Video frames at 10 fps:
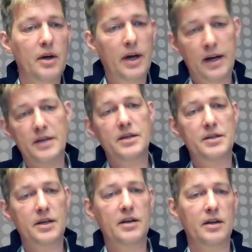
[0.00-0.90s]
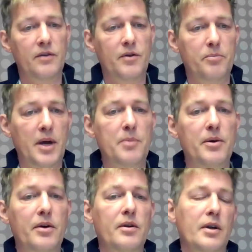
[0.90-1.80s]
And as I said,
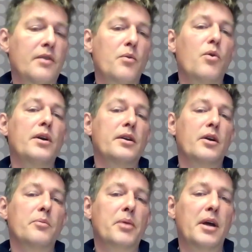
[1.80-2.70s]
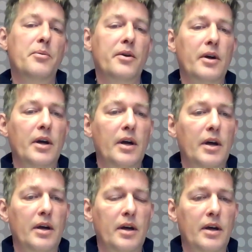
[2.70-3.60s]
if you want it on paper,
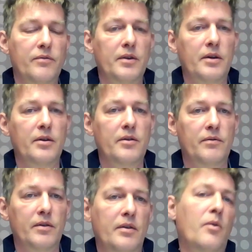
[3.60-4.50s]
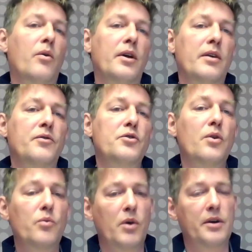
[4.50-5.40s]
if you
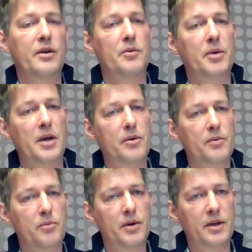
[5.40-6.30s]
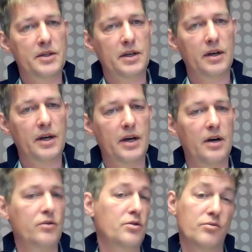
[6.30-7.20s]
don't want it on paper with Excel
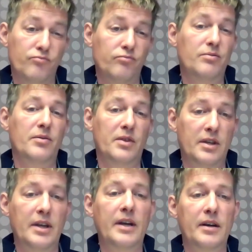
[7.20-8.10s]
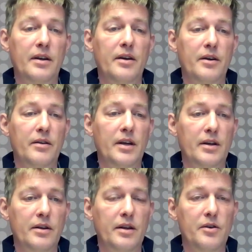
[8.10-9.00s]
layouts, then
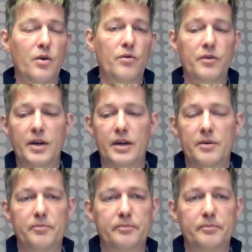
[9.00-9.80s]
go for that.